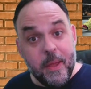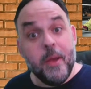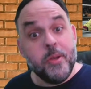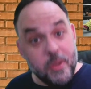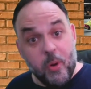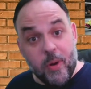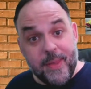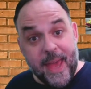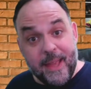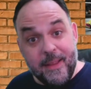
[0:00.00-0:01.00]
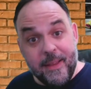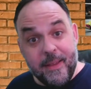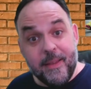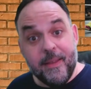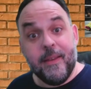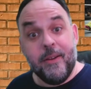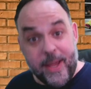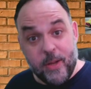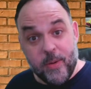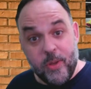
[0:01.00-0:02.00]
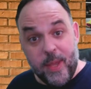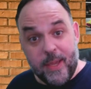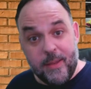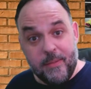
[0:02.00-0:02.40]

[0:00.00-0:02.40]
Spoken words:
Some more on that later in the week.